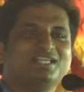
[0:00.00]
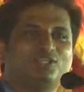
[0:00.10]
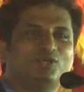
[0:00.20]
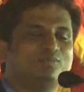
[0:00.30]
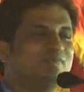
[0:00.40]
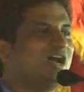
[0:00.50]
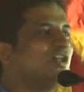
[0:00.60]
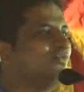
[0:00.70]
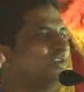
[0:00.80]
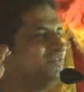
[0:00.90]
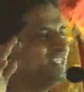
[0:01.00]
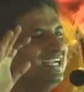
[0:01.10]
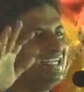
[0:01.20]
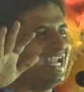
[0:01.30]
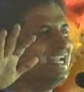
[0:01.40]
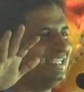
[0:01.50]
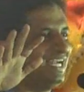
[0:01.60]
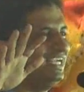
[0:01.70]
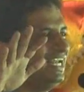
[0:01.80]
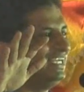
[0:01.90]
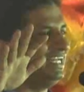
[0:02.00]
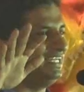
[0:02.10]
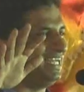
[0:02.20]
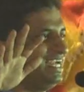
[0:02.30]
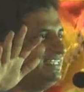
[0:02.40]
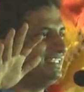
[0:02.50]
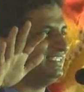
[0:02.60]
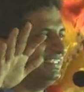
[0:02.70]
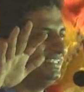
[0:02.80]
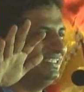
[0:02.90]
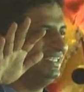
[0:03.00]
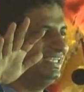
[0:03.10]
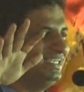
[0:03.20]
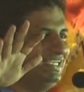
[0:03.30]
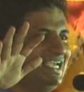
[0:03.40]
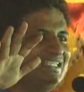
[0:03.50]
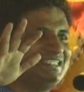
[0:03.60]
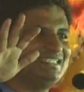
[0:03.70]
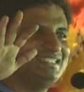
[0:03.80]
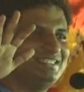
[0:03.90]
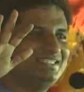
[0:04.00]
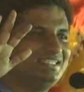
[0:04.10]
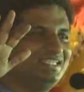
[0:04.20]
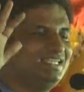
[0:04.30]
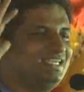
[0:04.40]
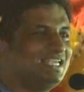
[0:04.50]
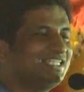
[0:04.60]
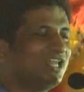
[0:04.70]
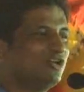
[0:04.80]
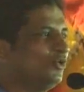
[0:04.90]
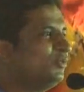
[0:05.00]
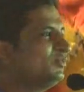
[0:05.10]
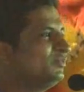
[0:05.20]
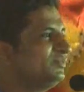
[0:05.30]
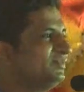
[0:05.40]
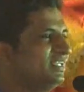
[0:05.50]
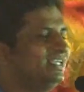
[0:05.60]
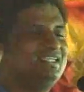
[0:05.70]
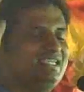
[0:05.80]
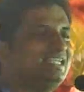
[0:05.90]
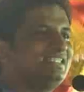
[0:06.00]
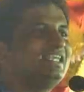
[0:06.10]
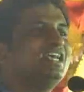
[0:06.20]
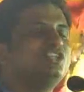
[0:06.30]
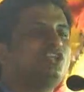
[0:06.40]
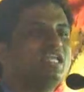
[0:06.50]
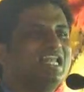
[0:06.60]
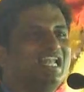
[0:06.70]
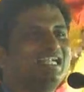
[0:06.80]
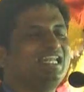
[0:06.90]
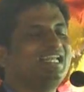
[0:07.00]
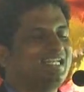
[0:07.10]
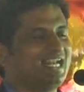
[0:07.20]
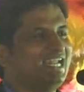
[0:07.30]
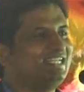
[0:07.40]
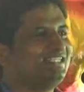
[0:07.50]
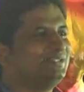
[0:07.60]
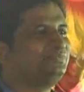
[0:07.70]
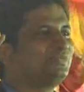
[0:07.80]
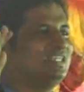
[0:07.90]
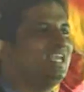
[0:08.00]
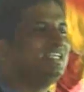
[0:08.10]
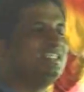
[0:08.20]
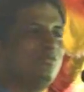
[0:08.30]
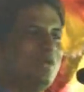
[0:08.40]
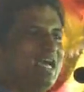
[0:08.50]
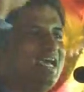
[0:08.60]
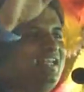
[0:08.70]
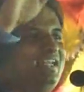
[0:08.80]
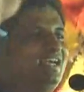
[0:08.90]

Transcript: So all of you have seen trains, right? Electric trains? Yes? Yes or no? Yes. So in electric trains, there is a wire